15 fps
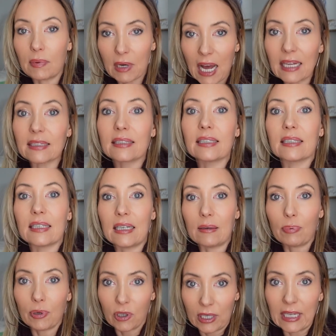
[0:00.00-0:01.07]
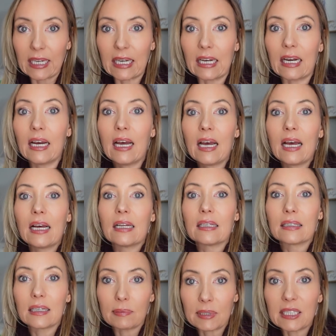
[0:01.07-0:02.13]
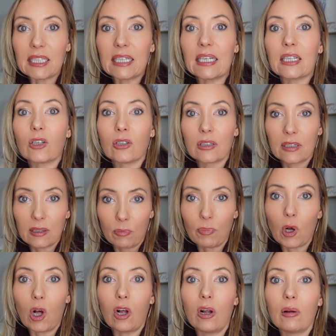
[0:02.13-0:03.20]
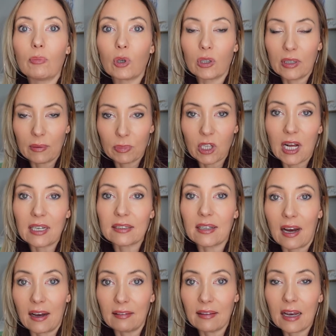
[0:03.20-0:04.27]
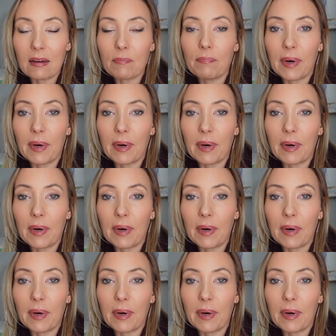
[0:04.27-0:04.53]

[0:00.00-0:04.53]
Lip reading: constantly putting lipstick or lip balm or lip gloss on them.